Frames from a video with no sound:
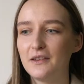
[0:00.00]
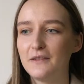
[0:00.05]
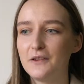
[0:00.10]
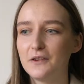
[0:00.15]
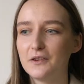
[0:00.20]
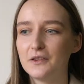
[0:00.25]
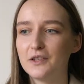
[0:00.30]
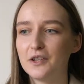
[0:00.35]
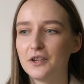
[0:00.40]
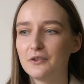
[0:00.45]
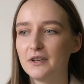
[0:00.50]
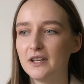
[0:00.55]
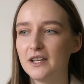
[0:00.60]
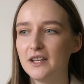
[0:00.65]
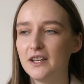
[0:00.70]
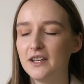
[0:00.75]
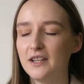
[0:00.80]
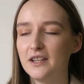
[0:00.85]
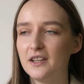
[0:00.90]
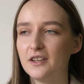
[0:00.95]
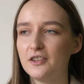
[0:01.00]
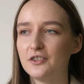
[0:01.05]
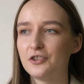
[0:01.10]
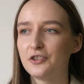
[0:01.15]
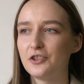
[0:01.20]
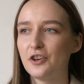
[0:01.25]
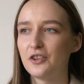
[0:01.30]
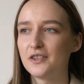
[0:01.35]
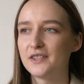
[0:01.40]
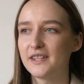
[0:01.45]
if you're doing
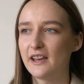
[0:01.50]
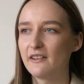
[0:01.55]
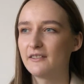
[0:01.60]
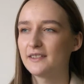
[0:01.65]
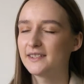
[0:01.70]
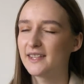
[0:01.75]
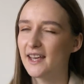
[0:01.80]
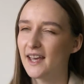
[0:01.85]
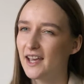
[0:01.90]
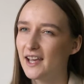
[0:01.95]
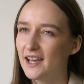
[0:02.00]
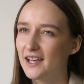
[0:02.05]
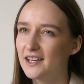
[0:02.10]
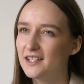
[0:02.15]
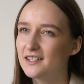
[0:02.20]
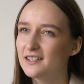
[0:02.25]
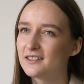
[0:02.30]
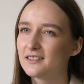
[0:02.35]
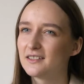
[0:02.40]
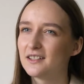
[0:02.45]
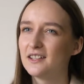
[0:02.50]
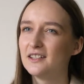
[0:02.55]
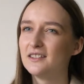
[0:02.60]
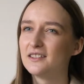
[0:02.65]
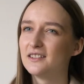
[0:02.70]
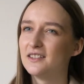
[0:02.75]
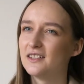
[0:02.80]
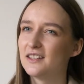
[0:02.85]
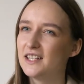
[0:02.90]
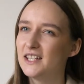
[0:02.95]
shots outside
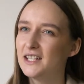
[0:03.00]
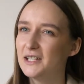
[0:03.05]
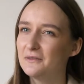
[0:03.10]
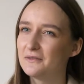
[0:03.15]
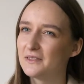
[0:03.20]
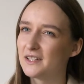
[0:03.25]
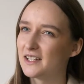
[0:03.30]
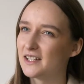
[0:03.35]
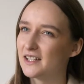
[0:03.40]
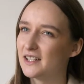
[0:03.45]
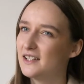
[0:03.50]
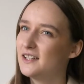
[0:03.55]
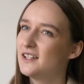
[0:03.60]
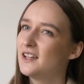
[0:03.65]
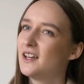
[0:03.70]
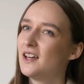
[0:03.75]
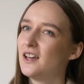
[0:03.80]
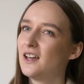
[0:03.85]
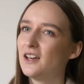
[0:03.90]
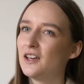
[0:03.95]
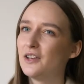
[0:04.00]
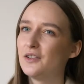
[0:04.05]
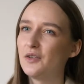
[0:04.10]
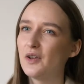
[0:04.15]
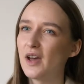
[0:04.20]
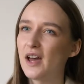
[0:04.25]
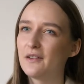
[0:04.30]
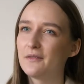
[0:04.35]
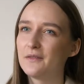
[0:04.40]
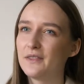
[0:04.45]
into the evening, you
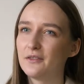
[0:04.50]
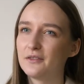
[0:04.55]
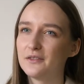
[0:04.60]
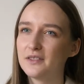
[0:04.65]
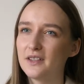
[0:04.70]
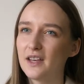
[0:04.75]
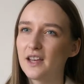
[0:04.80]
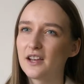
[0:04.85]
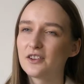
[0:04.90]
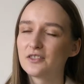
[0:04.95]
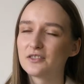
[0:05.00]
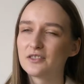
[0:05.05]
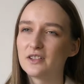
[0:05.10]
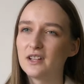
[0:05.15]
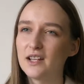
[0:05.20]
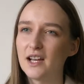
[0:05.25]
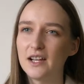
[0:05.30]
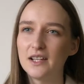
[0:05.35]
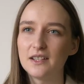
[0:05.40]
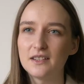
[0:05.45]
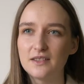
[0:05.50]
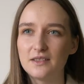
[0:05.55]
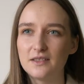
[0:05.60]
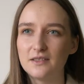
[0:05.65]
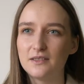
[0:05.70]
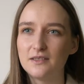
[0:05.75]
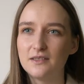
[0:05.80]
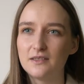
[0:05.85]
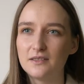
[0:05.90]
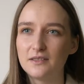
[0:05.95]
have those extra lights
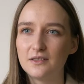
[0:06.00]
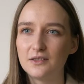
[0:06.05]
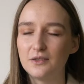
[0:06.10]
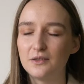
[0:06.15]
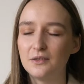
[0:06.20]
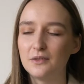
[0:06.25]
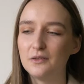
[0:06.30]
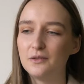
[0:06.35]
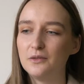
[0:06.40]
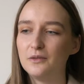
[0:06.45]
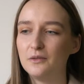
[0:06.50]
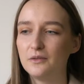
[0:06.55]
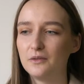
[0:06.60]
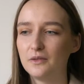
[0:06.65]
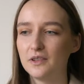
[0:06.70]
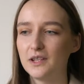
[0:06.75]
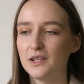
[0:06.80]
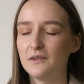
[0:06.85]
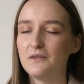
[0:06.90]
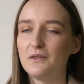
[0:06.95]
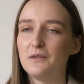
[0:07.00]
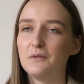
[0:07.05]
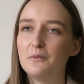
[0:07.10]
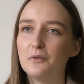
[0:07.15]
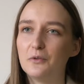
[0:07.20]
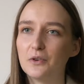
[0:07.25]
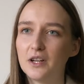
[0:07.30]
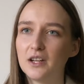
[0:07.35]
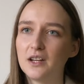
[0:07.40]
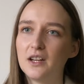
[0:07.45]
to give you
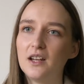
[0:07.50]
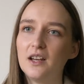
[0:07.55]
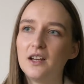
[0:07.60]
more